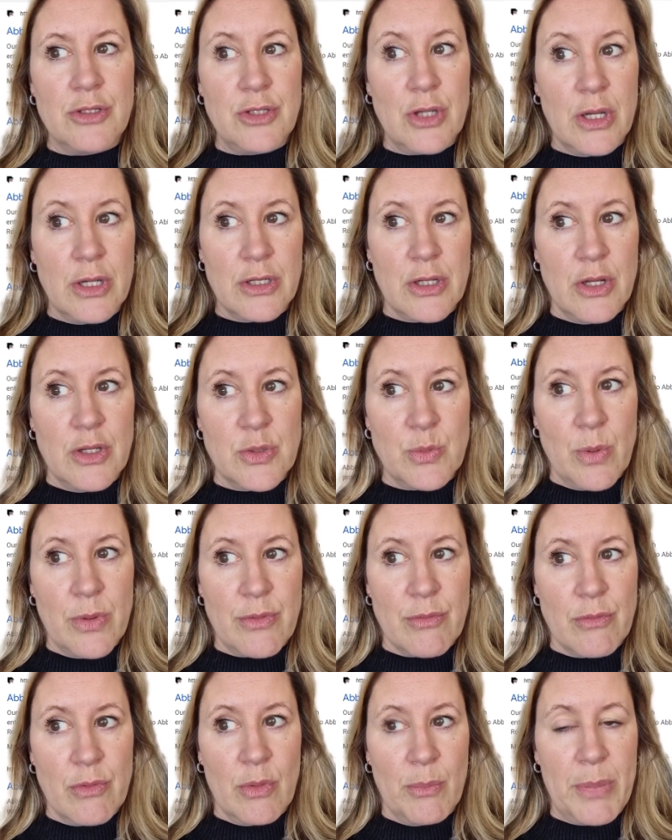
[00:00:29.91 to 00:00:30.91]
diagnose
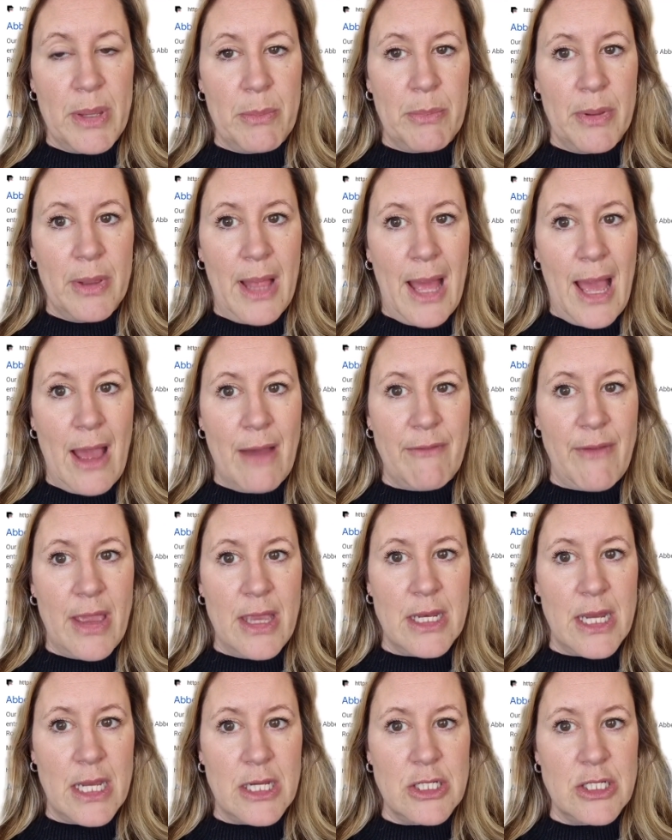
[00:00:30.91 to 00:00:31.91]
whether or not people have
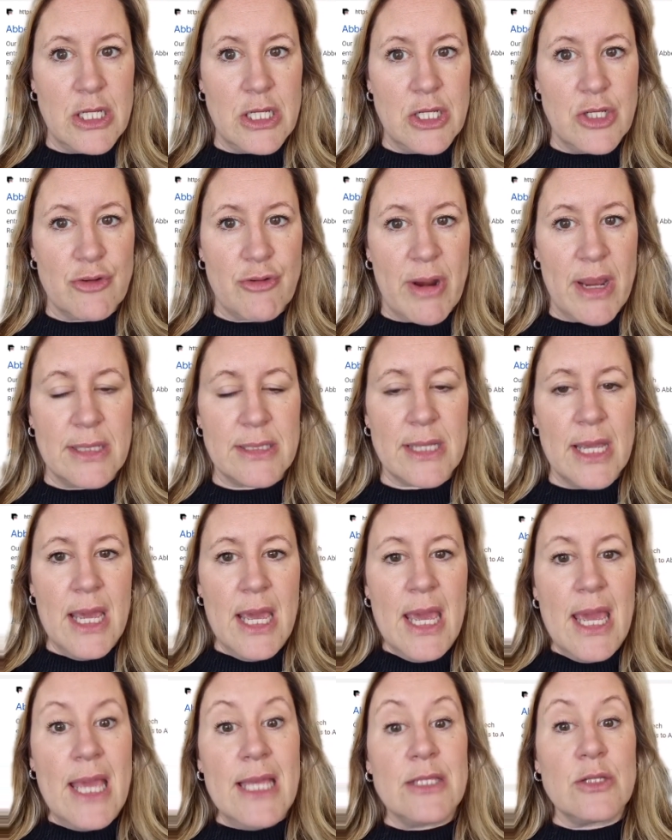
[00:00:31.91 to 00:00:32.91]
ADHD traits
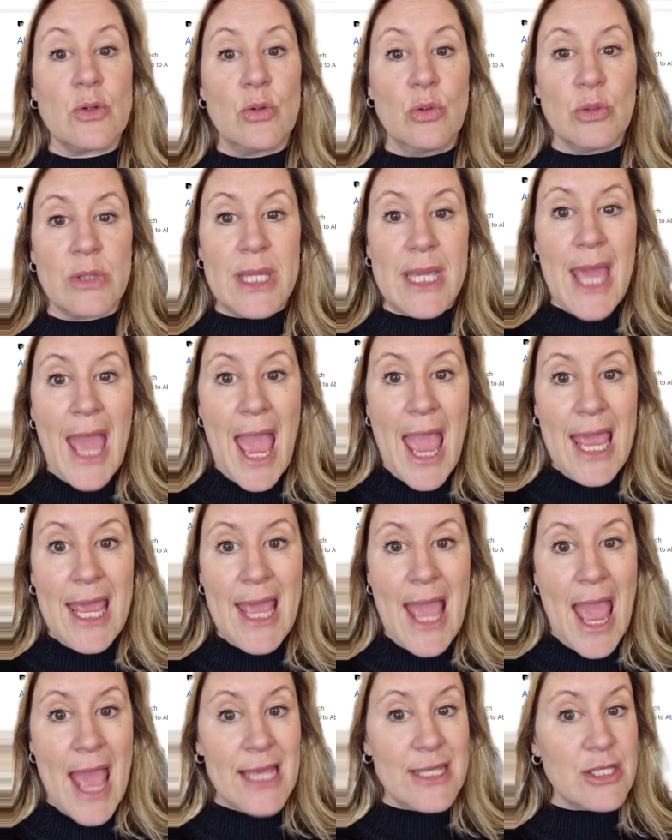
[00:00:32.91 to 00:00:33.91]
is called the
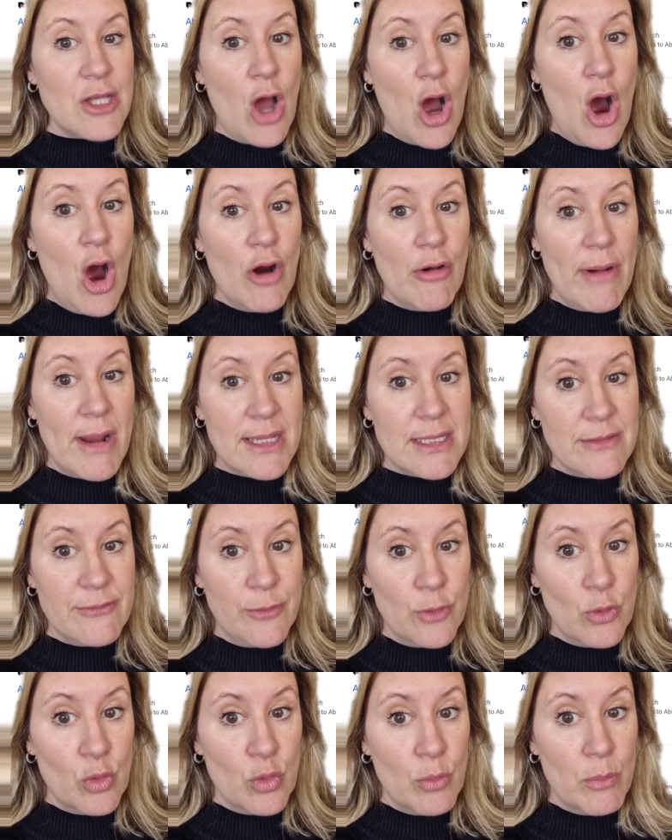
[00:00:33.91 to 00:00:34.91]

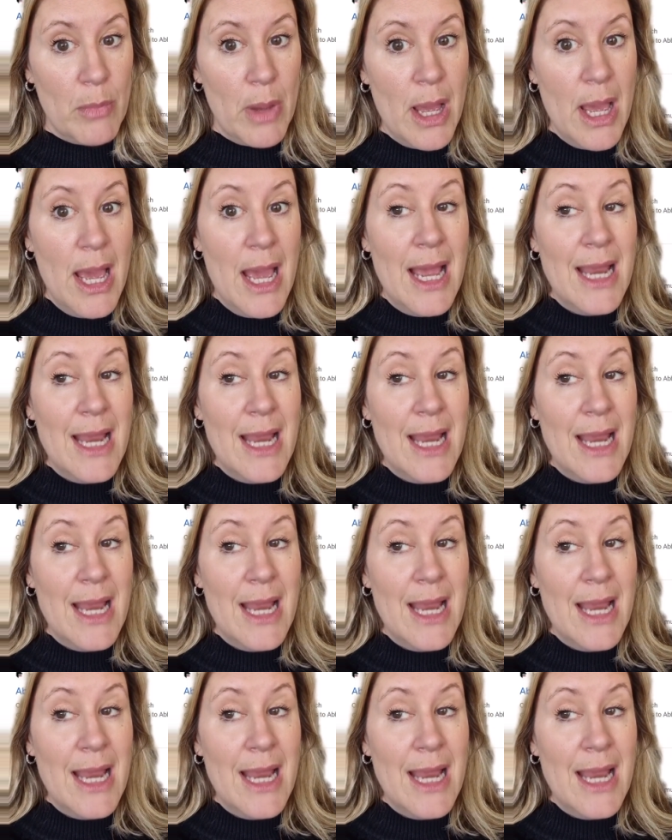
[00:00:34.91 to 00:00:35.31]
ASRS form.